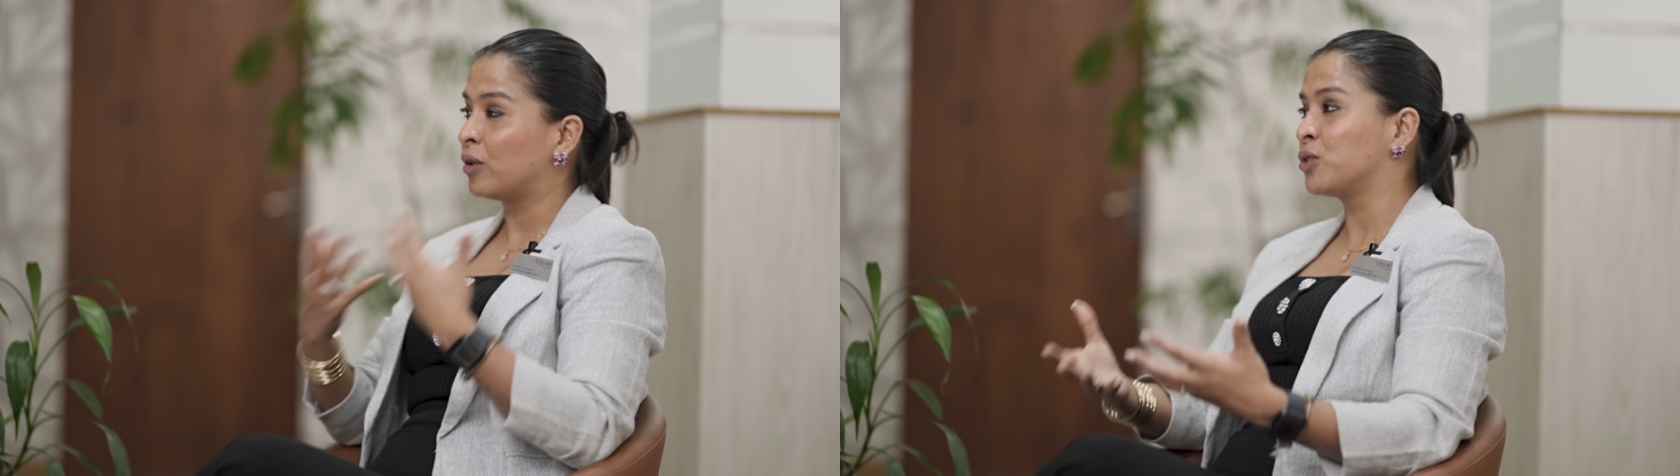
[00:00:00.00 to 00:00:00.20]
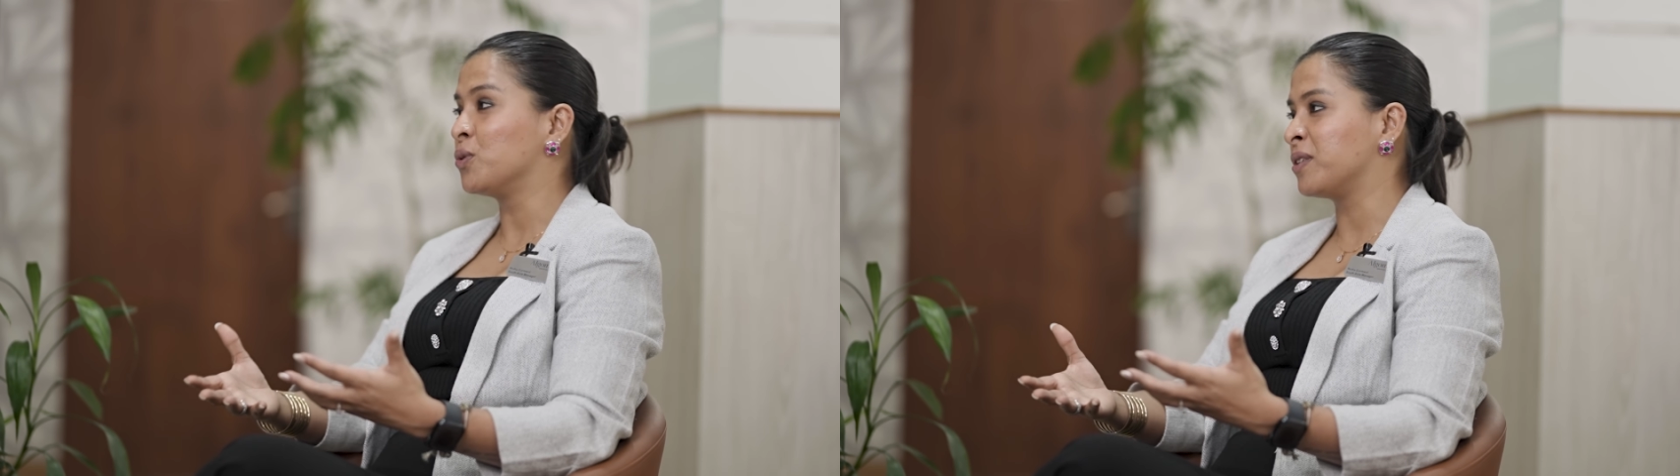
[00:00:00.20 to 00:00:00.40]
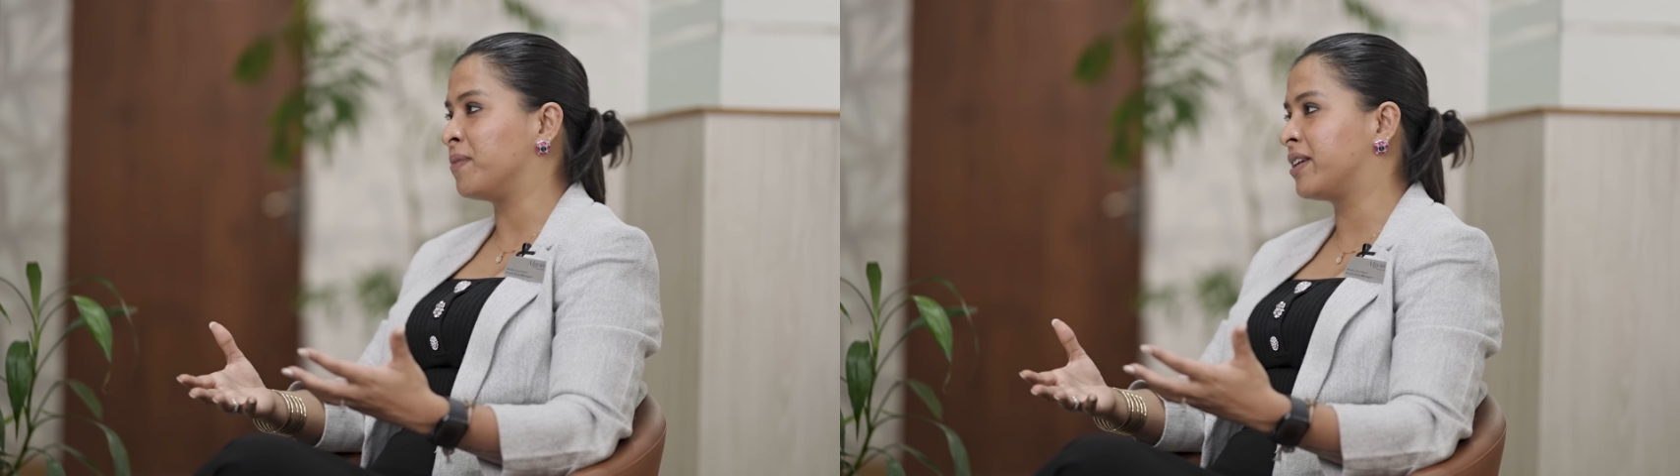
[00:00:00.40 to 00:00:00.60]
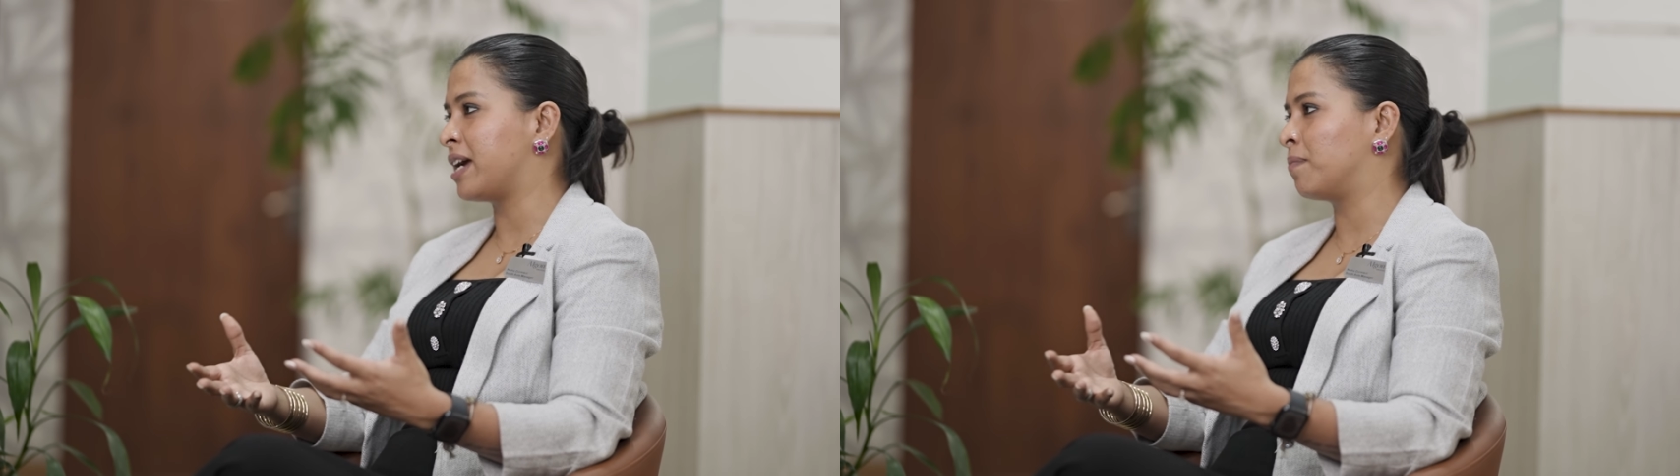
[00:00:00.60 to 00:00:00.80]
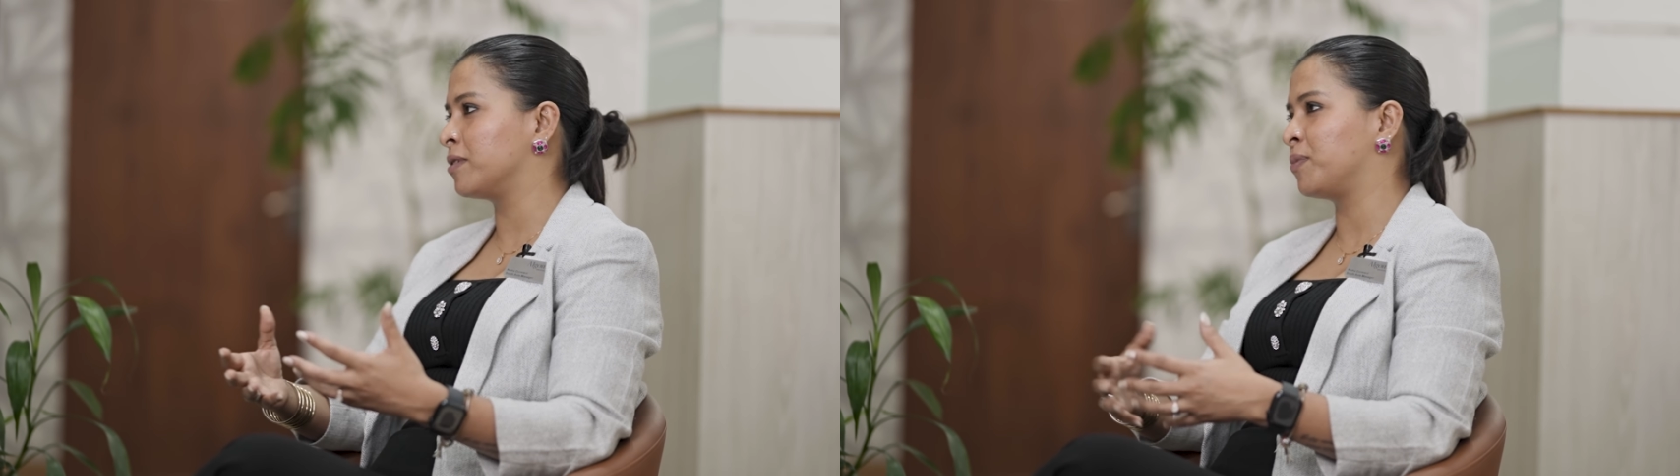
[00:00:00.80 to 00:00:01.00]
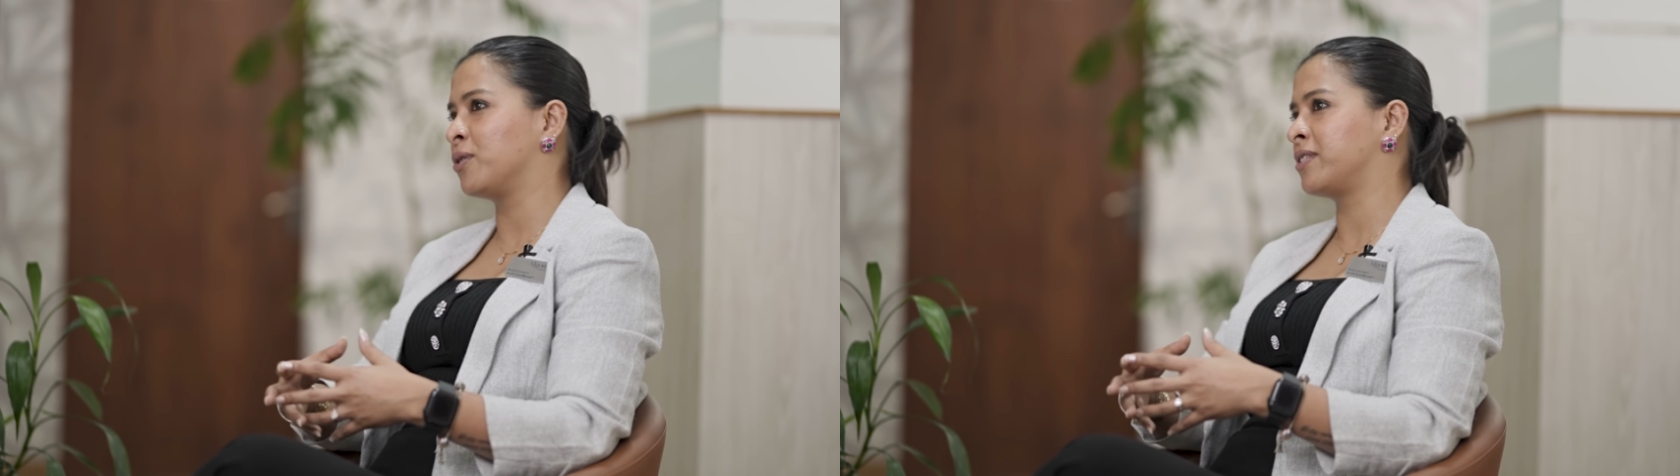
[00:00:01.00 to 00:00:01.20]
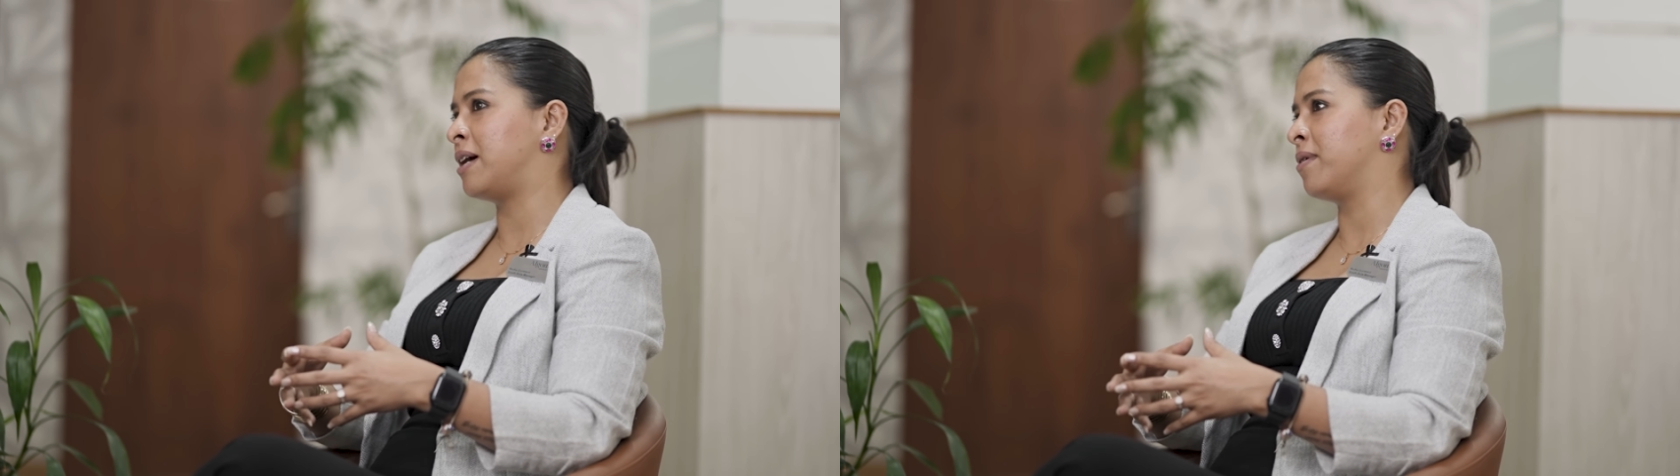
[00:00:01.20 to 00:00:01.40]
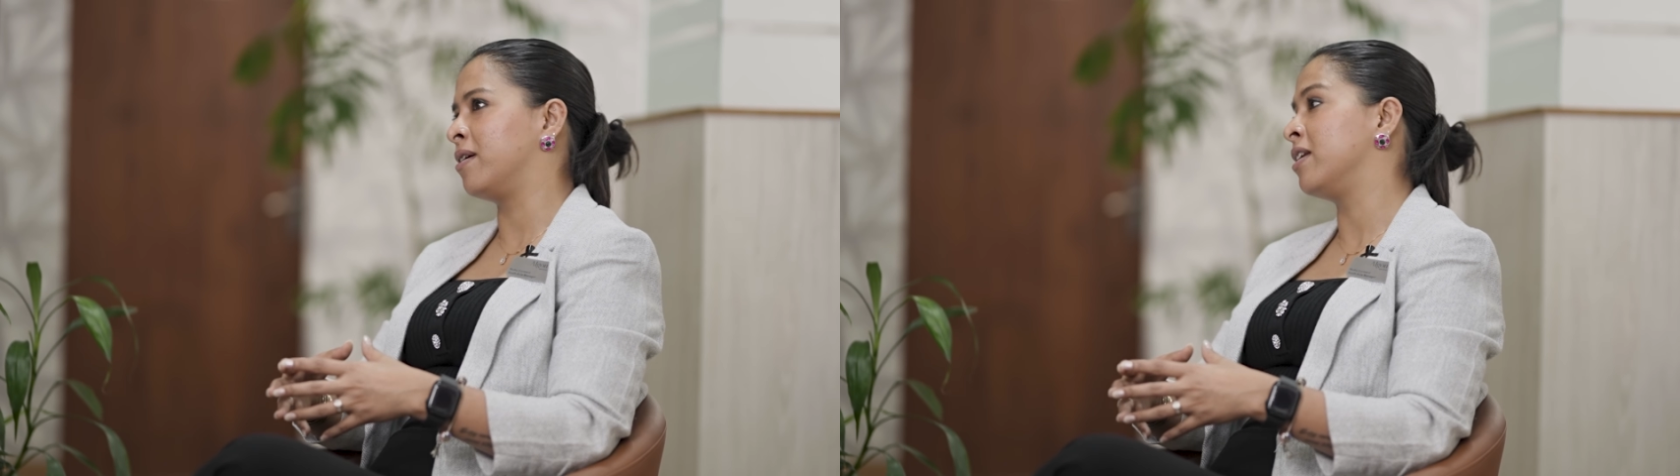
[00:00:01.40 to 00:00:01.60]
Season-2 campus because
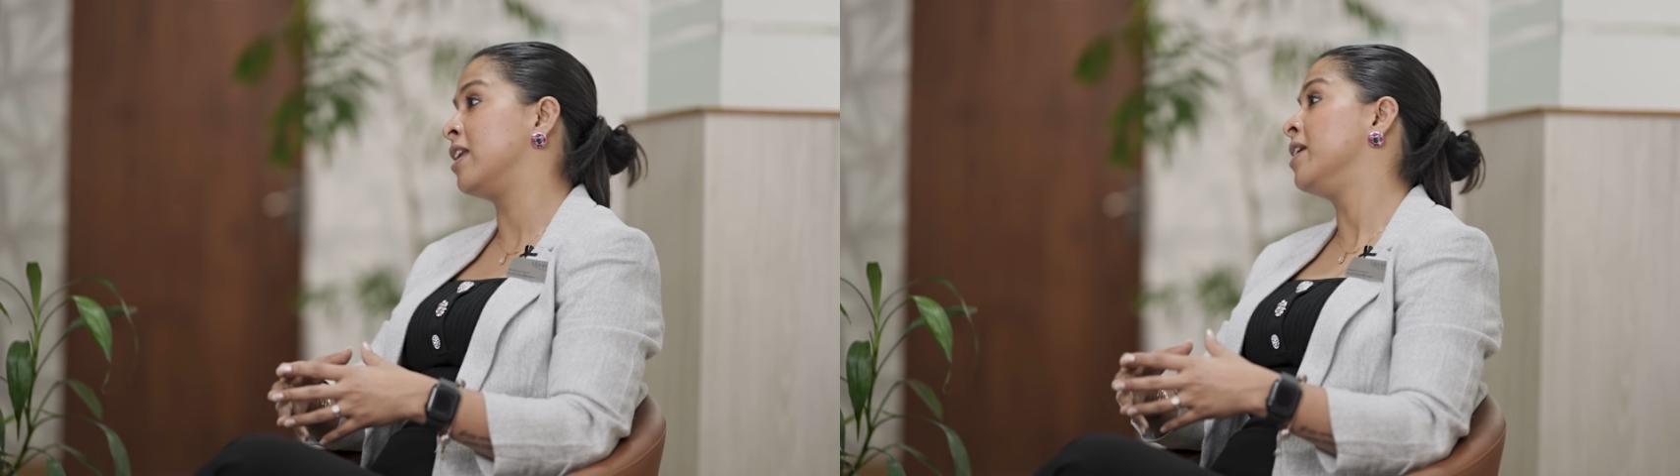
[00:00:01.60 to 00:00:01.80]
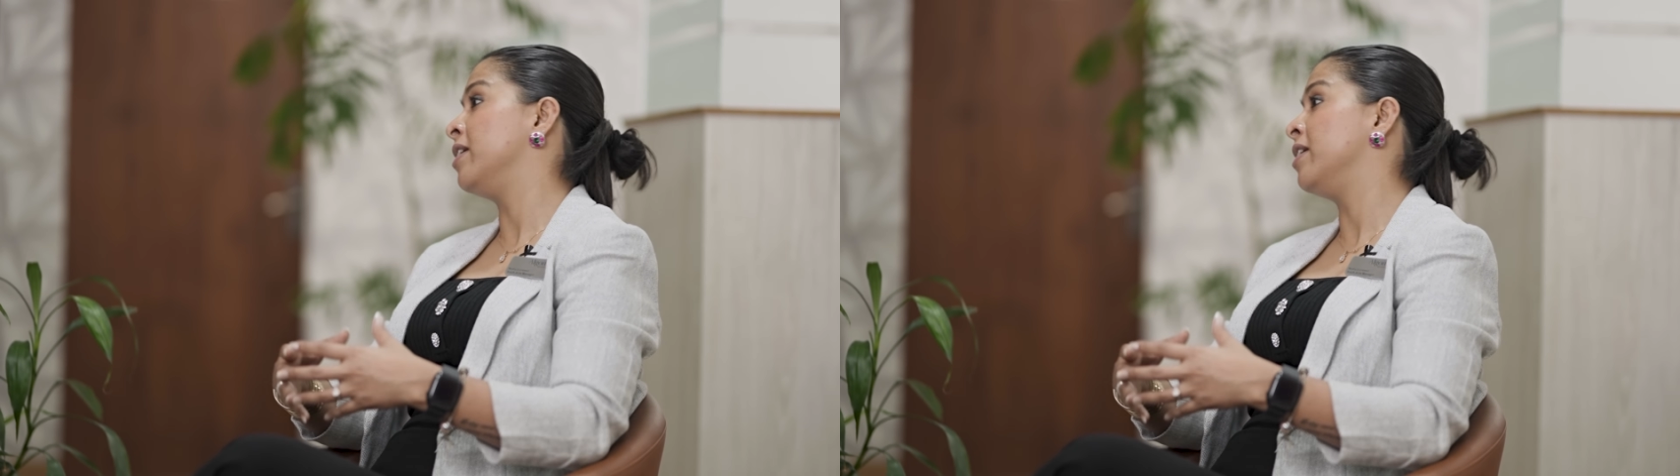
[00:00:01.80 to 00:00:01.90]
I'm a